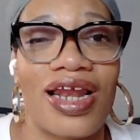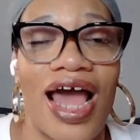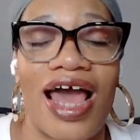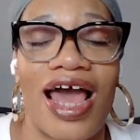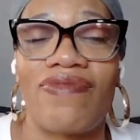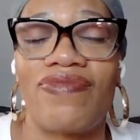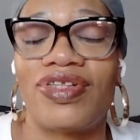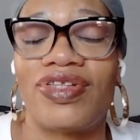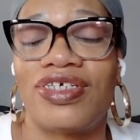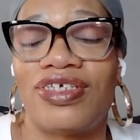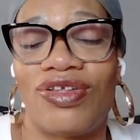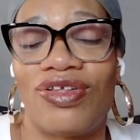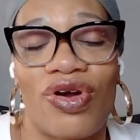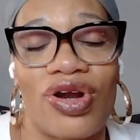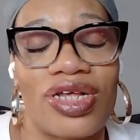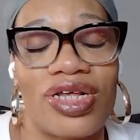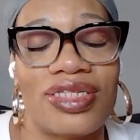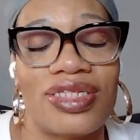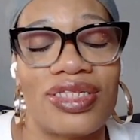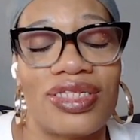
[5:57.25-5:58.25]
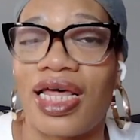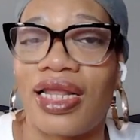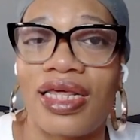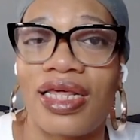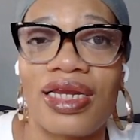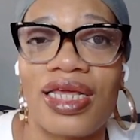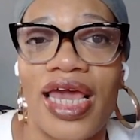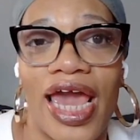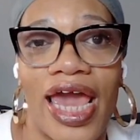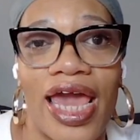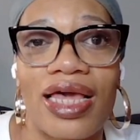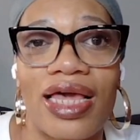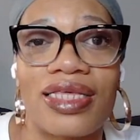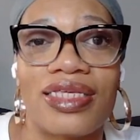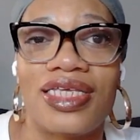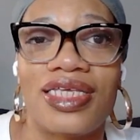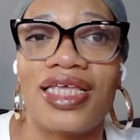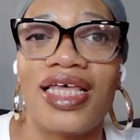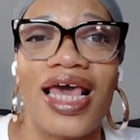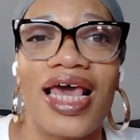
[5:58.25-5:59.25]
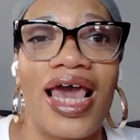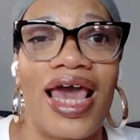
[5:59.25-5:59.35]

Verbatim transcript: I even started selling cakes.